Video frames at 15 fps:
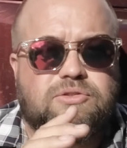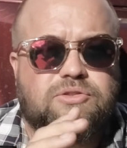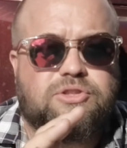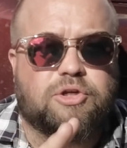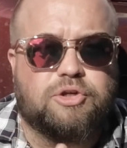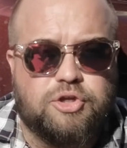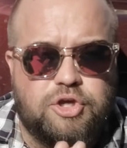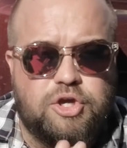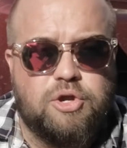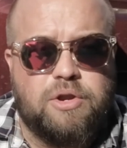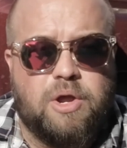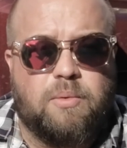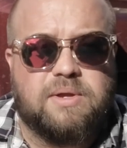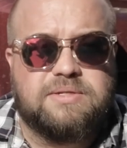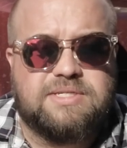So, do you
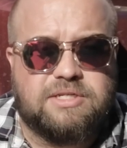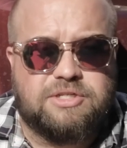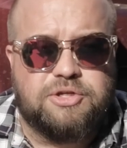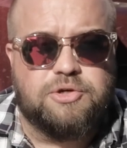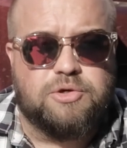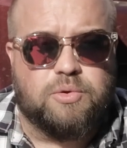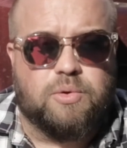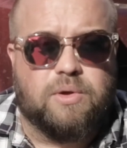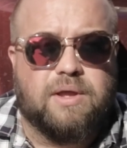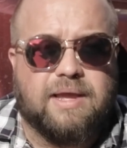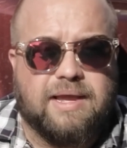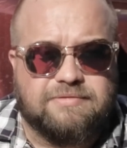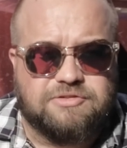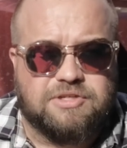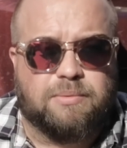know what to do
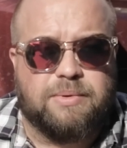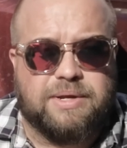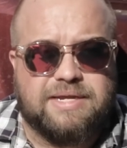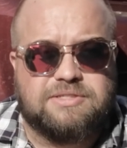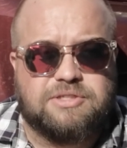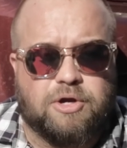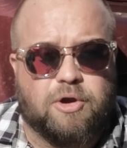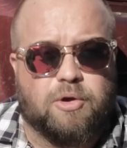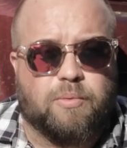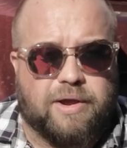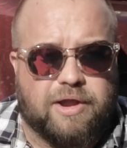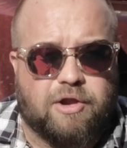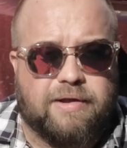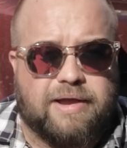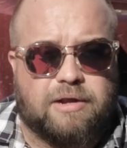if someone gets hurt
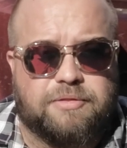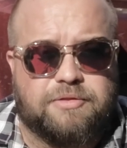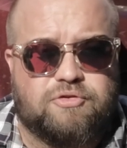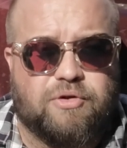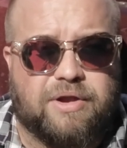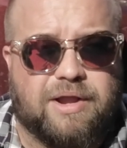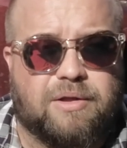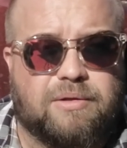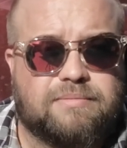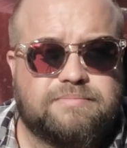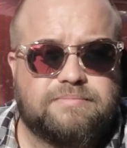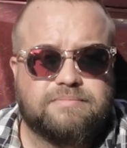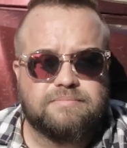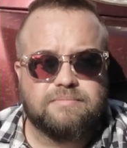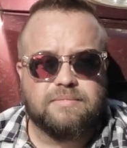while you're out on the trail?
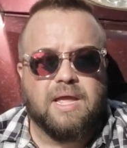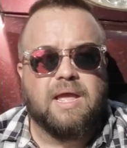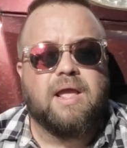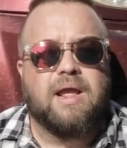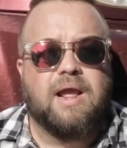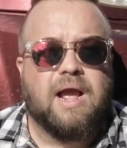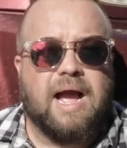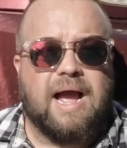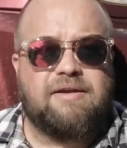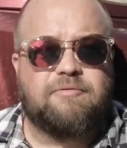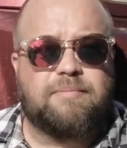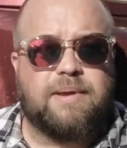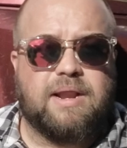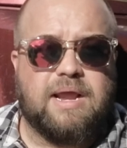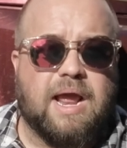Hi,
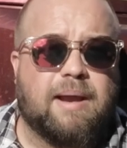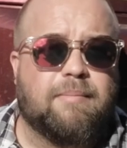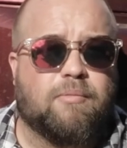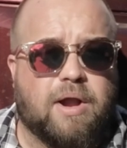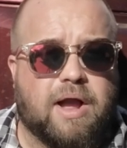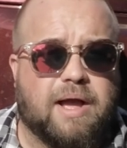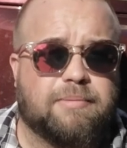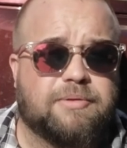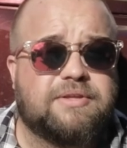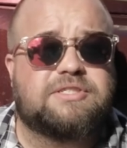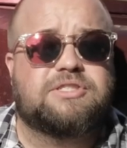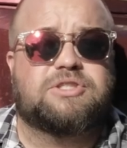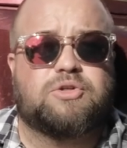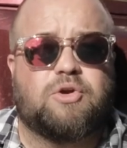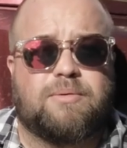everybody. I'm Rob, and
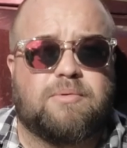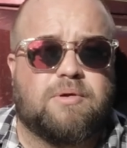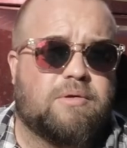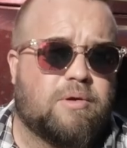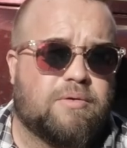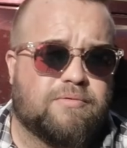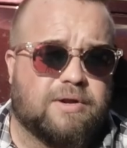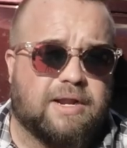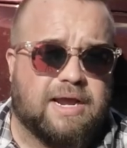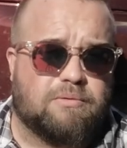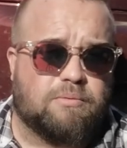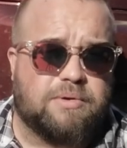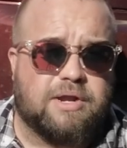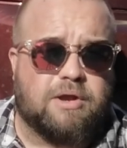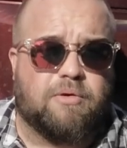this is Storm Crew Overland.
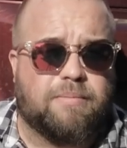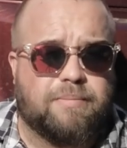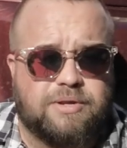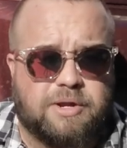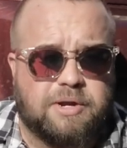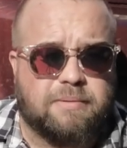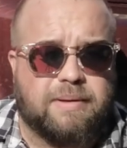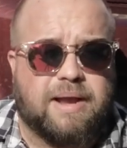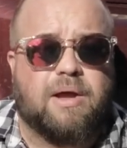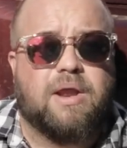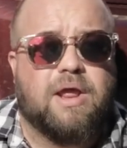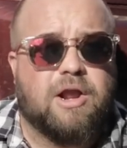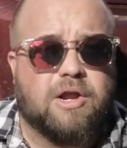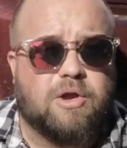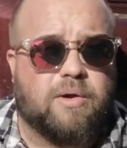We go talk about
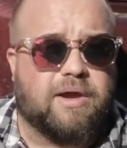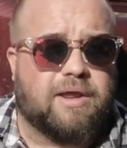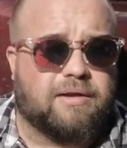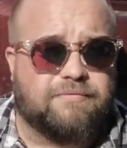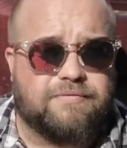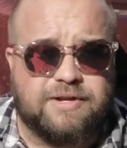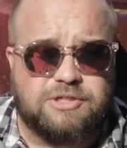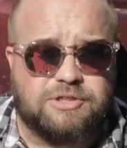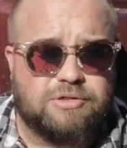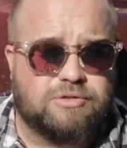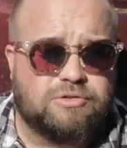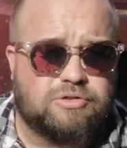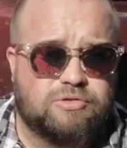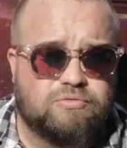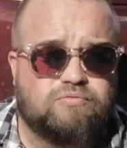going on
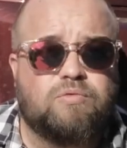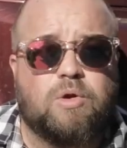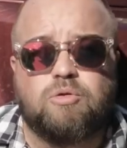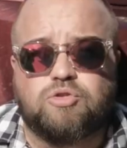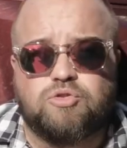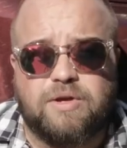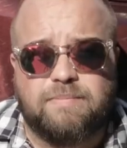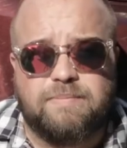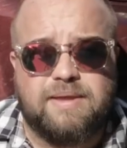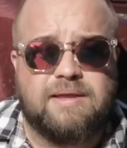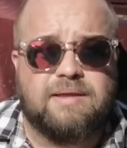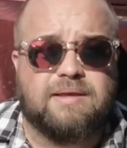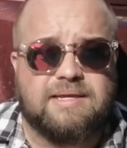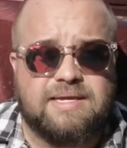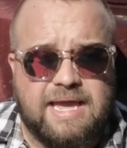adventures, road
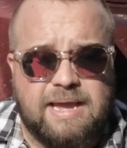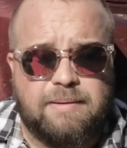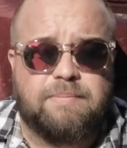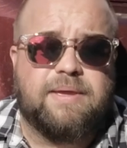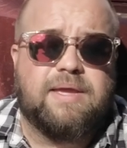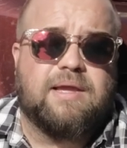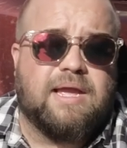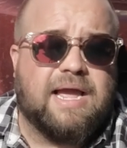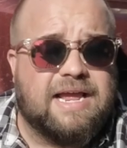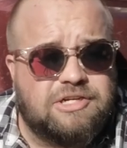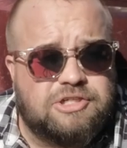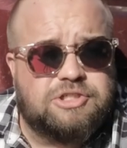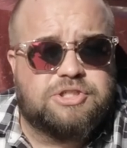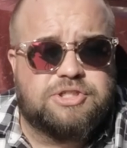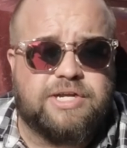tripping, camping, and
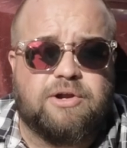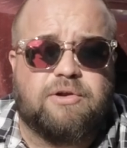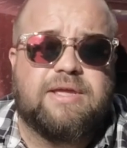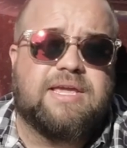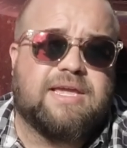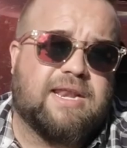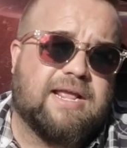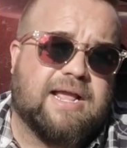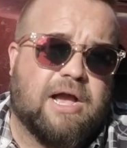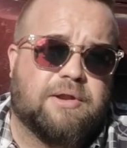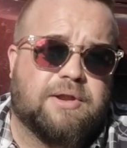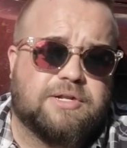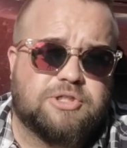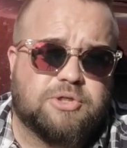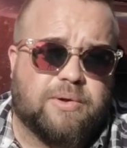just generally getting
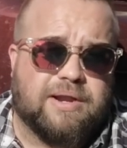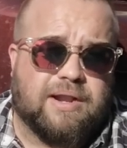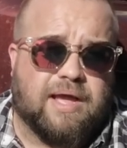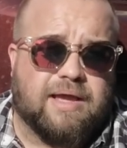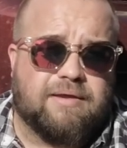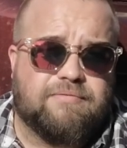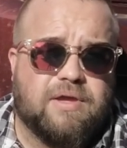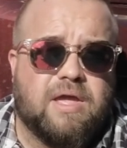out and enjoying life.